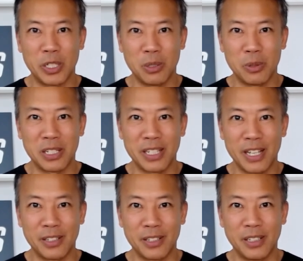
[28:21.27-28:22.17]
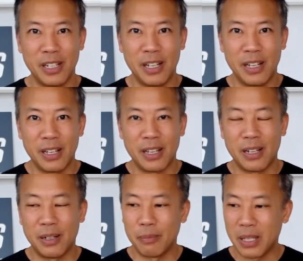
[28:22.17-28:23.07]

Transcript: We do it together um,